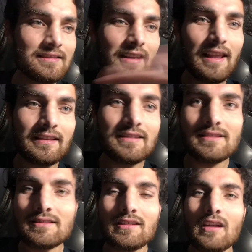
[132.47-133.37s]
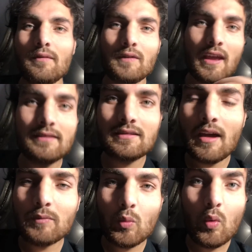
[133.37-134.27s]
say like this is enough and
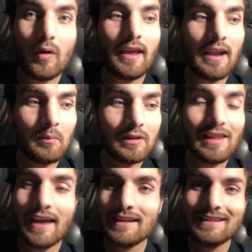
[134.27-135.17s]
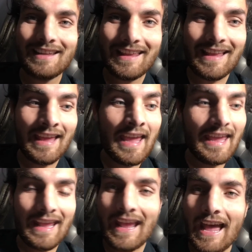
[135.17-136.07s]
stop the war, and I'm glad
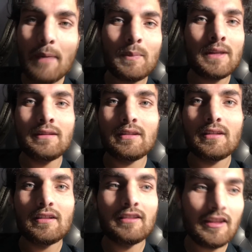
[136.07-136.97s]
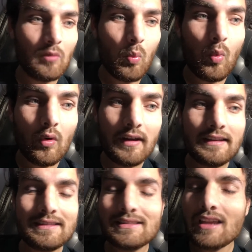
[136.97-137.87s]
it happened, that the war
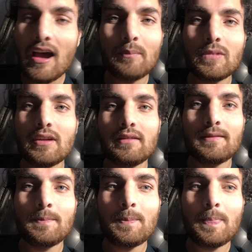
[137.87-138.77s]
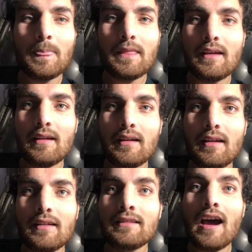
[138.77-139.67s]
is stopped.
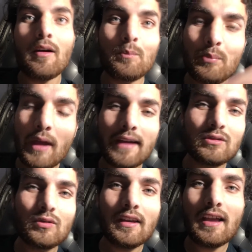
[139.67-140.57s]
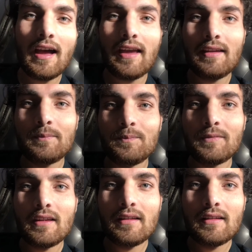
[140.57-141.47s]
Now back to the guy.
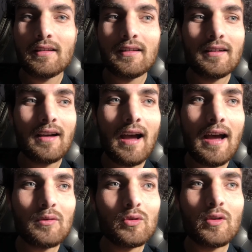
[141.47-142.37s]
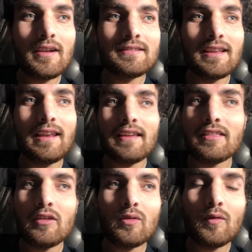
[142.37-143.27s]
How are you gonna say like
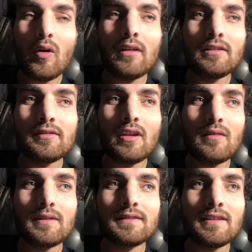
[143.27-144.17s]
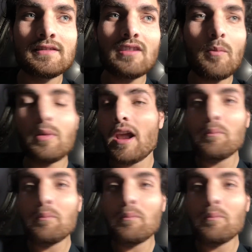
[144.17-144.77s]
thank you for all your service and stuff, but I'm